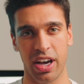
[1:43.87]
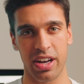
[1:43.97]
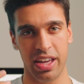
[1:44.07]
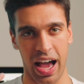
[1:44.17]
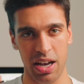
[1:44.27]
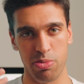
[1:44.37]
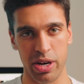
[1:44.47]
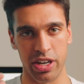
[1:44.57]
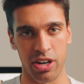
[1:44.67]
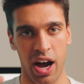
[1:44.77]
to kind of
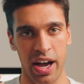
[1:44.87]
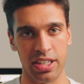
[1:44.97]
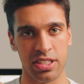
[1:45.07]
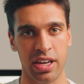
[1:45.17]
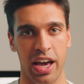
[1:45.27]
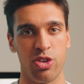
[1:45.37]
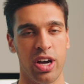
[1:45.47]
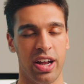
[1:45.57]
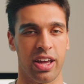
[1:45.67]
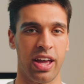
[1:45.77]
calibrate your eyes, and you
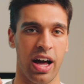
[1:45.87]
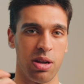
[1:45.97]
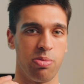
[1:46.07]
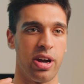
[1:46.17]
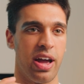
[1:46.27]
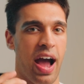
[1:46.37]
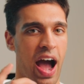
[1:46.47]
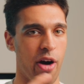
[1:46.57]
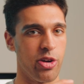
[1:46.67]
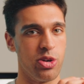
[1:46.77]
got to calibrate
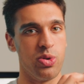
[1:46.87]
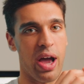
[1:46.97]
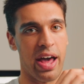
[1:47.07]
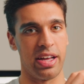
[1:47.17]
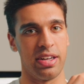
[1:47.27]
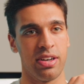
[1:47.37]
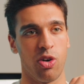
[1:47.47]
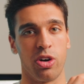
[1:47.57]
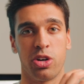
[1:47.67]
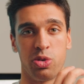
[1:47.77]
how you edit
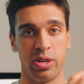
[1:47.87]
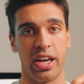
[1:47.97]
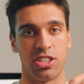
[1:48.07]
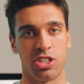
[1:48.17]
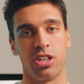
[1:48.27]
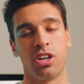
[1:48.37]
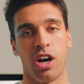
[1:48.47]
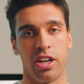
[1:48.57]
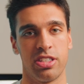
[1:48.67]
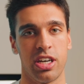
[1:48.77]
or create certain
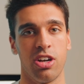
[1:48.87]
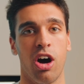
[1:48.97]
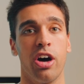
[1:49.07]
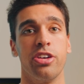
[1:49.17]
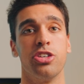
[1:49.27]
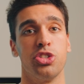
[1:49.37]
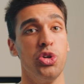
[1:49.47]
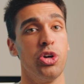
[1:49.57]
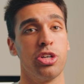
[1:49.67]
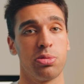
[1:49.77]
content on your
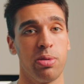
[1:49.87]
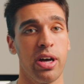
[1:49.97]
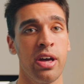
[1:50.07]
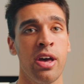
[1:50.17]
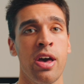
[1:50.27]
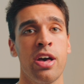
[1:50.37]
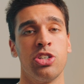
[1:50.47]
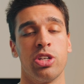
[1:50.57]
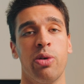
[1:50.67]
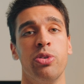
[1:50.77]
Studio Display,
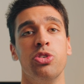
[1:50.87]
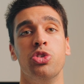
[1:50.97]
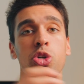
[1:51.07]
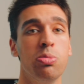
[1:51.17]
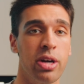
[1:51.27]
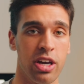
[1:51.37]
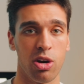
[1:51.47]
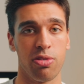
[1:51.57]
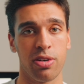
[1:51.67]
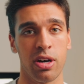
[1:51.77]
so that when you do bring it
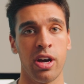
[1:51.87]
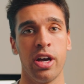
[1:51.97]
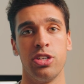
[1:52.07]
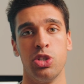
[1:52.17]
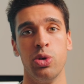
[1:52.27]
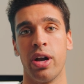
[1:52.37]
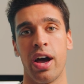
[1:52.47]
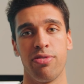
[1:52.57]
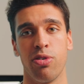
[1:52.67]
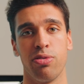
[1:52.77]
over to an
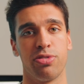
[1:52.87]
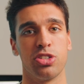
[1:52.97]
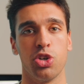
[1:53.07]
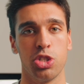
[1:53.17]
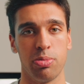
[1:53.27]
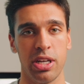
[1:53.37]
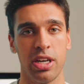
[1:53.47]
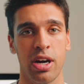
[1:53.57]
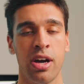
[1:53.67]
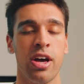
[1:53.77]
iPhone for social
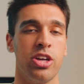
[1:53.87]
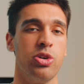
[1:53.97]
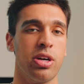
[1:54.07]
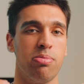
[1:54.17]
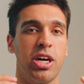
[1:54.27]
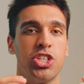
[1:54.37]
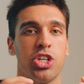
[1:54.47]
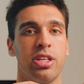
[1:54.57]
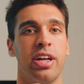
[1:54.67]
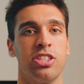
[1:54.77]
media, you can make
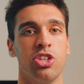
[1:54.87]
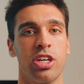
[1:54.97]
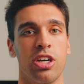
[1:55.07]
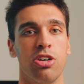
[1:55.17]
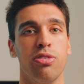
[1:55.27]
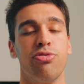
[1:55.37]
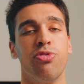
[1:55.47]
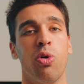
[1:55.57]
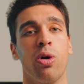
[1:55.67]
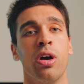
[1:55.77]
sure that it's looking good
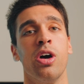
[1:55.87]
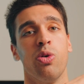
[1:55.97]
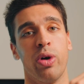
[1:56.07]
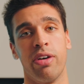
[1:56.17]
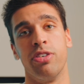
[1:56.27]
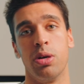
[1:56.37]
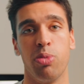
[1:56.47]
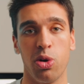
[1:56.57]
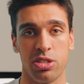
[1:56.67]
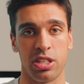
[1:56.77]
for whatever you're
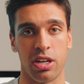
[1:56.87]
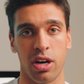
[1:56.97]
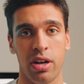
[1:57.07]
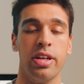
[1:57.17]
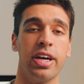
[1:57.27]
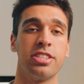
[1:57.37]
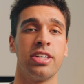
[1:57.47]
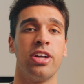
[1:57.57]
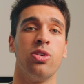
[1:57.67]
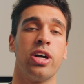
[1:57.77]
posting it on. The next
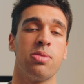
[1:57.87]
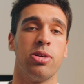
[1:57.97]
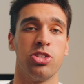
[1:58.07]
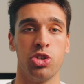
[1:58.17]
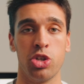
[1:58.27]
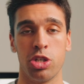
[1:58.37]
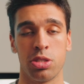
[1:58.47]
thing I don't like about the Studio